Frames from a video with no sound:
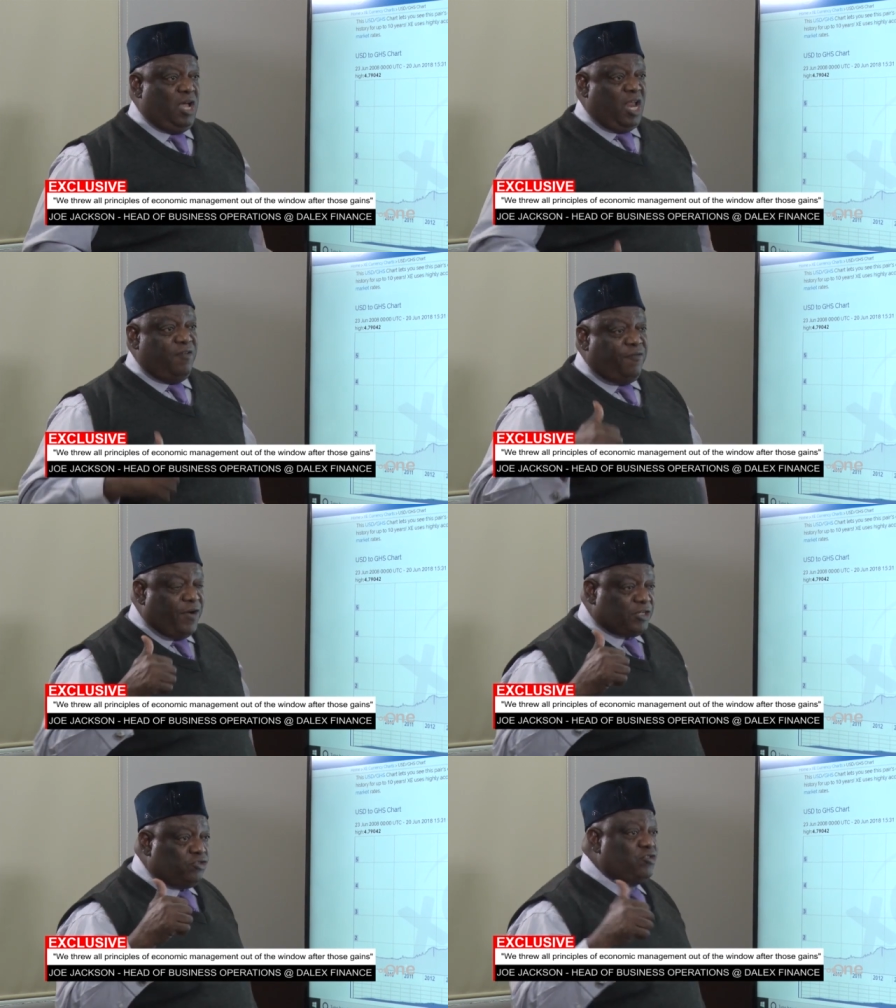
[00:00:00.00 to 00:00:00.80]
an
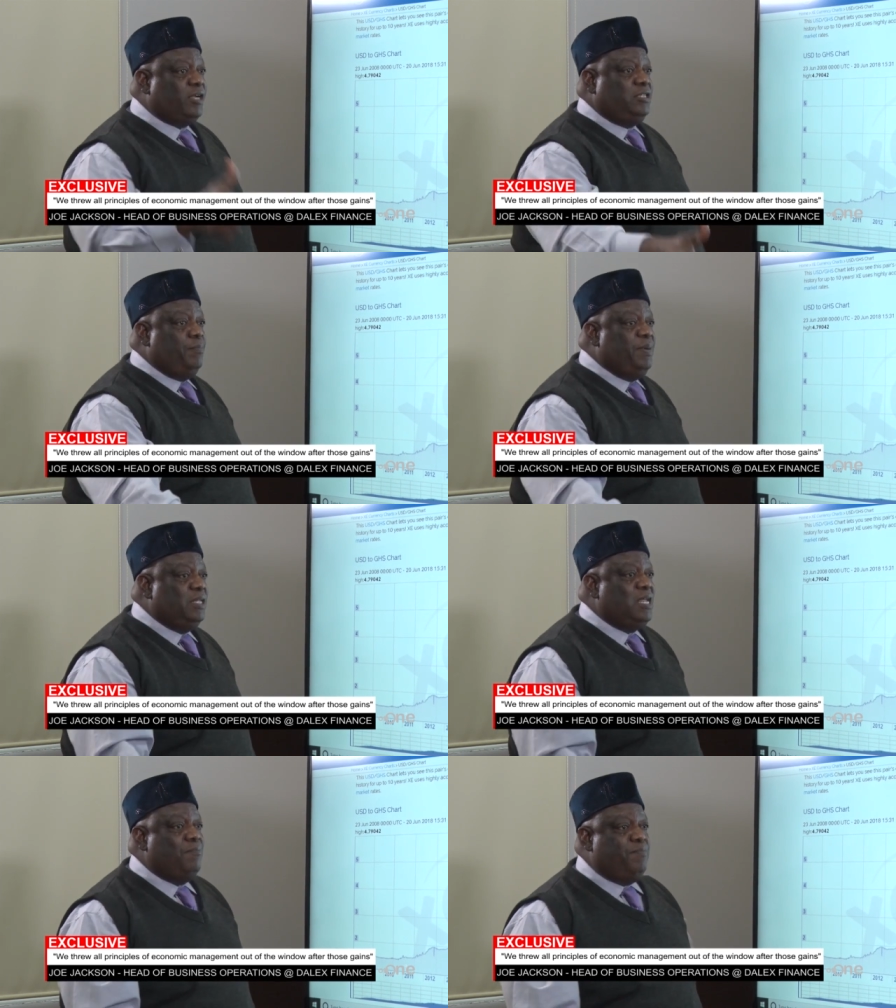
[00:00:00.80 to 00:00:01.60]
infrastructure
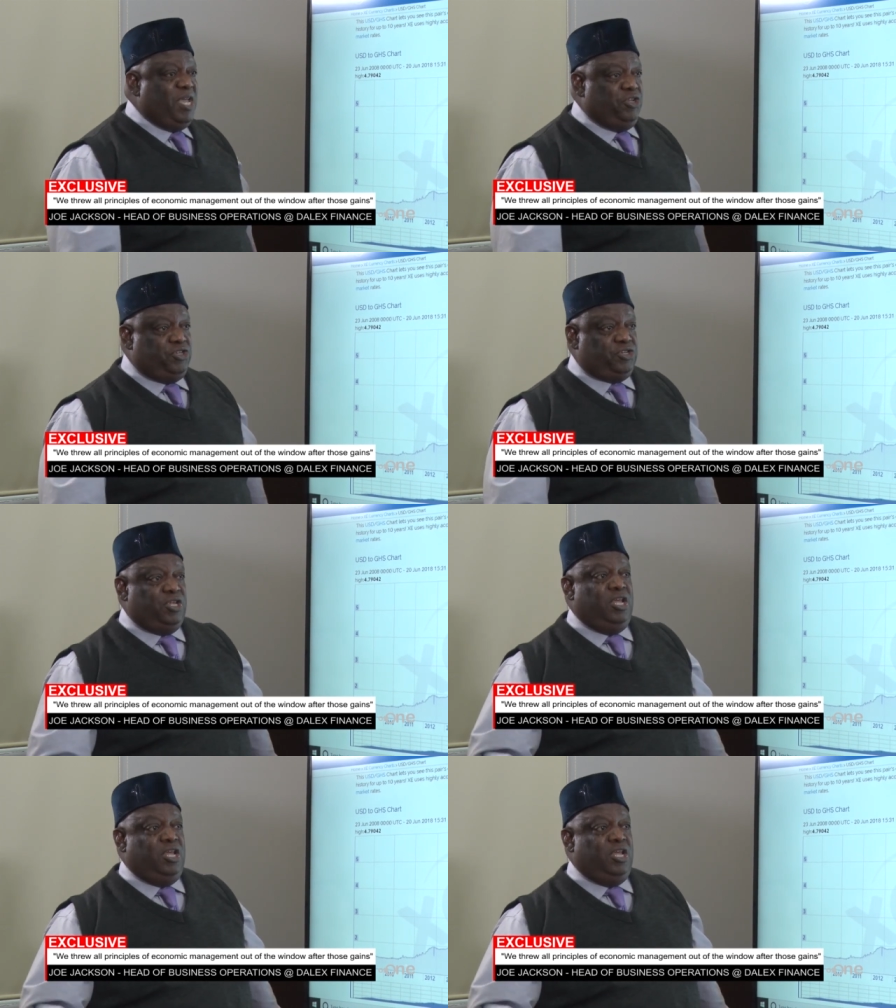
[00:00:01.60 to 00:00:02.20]
building binge,